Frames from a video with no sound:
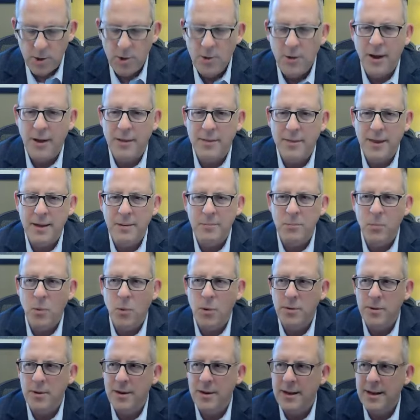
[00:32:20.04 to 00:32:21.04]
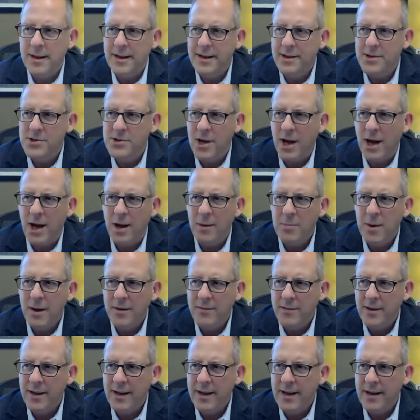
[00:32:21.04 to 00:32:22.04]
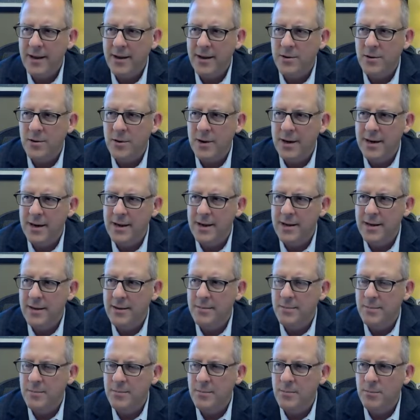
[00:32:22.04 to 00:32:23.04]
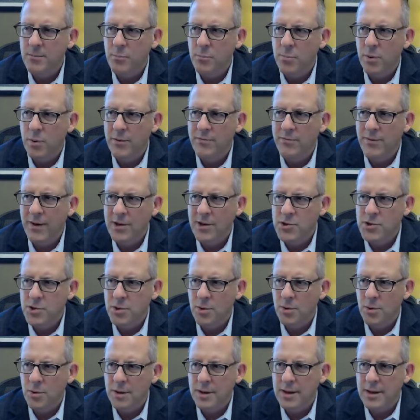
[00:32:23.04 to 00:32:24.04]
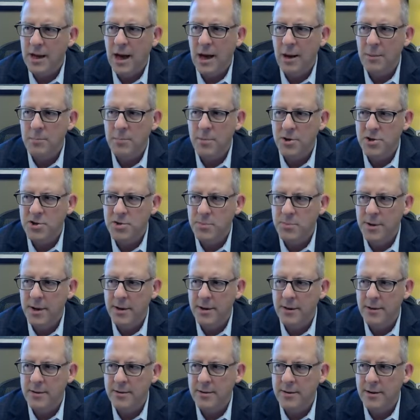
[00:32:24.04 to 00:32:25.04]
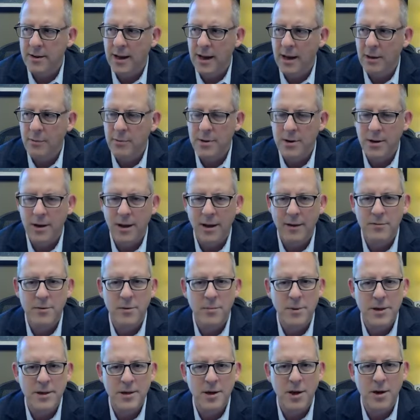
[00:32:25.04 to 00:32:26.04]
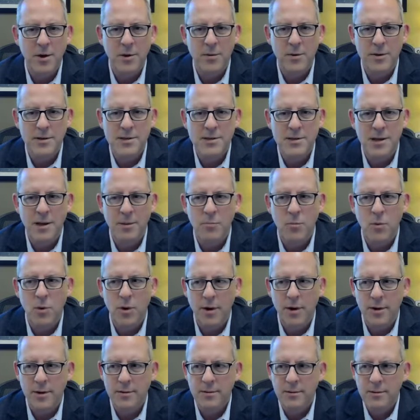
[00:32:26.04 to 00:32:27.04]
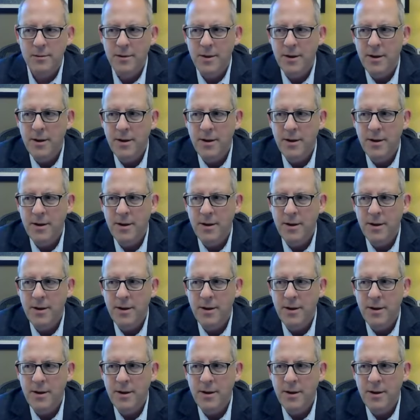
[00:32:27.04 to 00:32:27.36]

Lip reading: I think more than any job I've had or any professional accomplishment, I would love to be known as someone